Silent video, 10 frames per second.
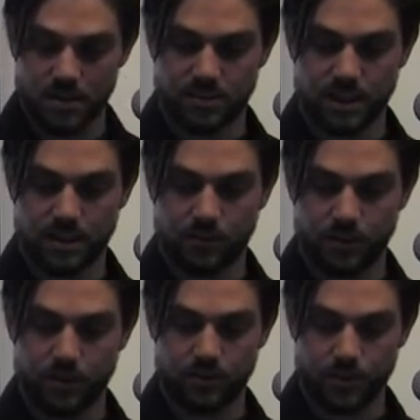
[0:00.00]
Starting
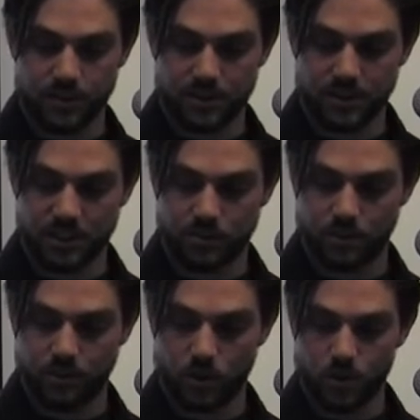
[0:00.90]
from the first
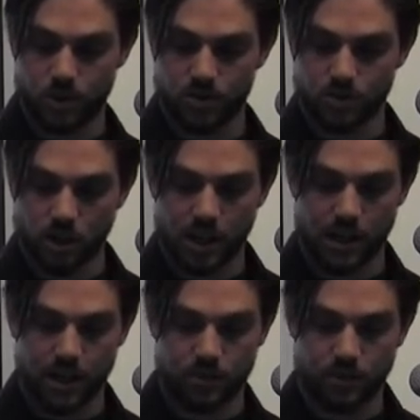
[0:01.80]
industrial revolution, soil
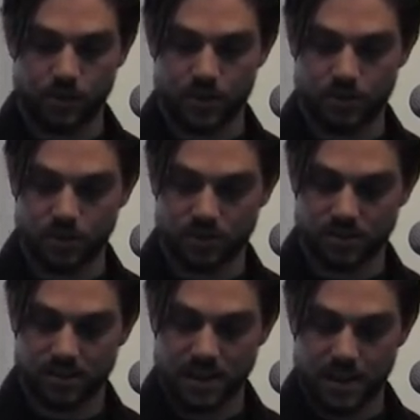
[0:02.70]
and natural
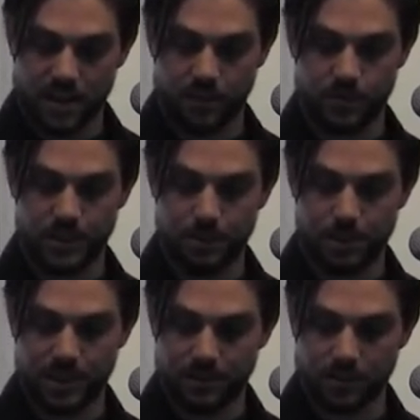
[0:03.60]
resources have been
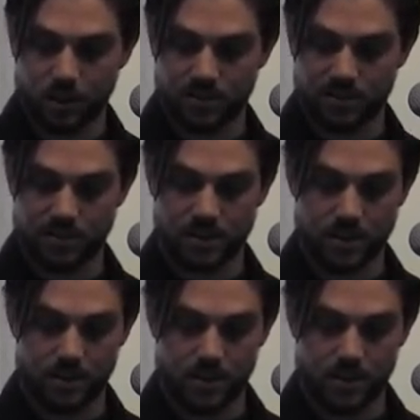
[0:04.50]
depleted constantly.